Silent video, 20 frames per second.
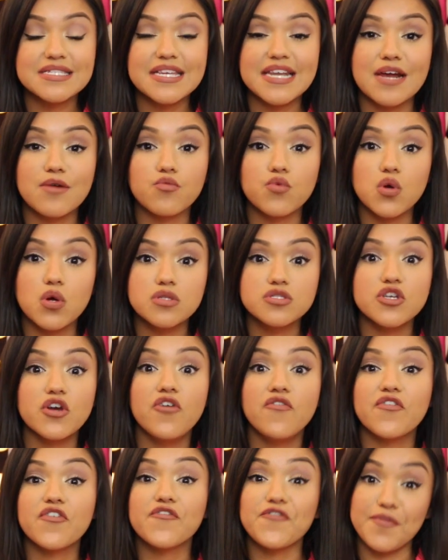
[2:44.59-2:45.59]
that I rolled
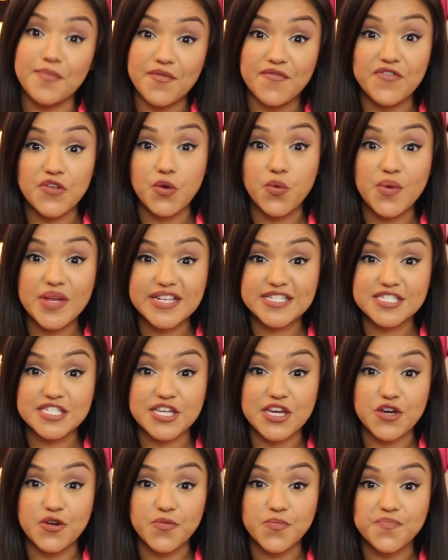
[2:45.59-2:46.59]
over from a few weeks
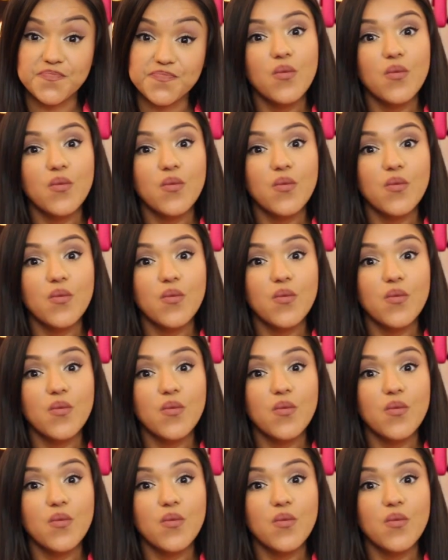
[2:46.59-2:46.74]
ago,